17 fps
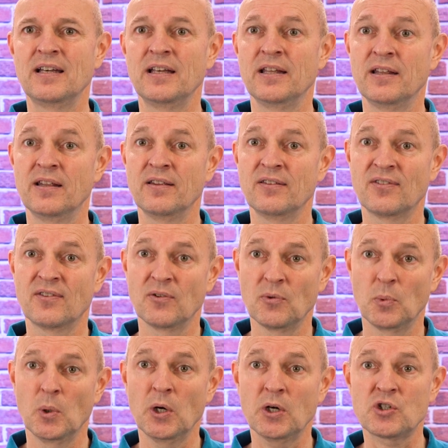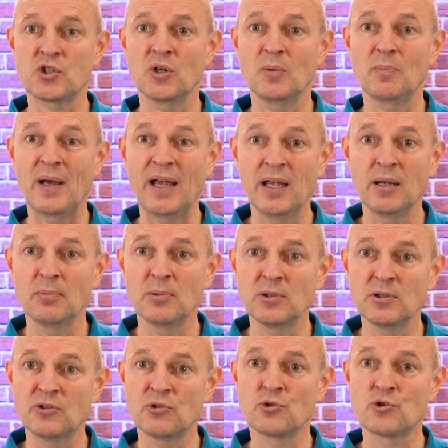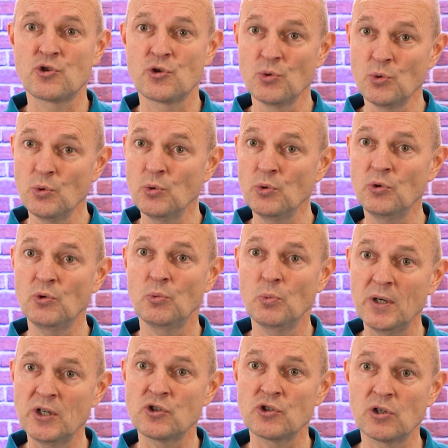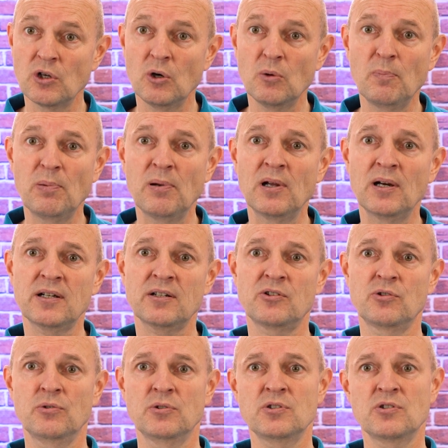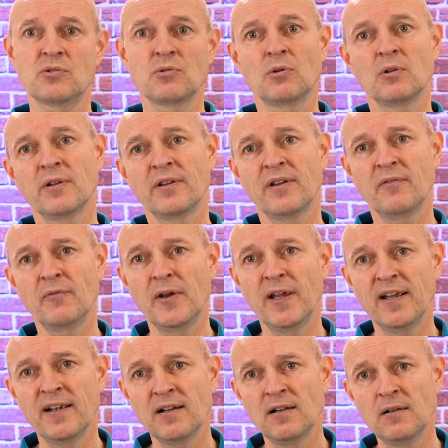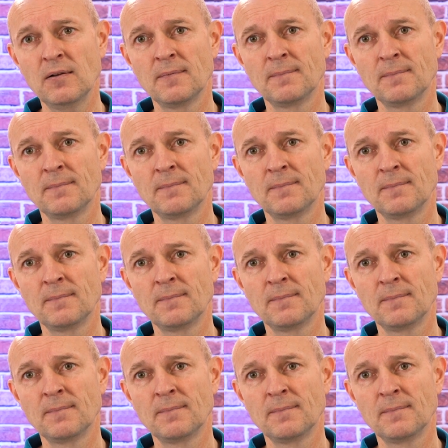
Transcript: Is the workshop able to choose which glow plug to install in the vehicle?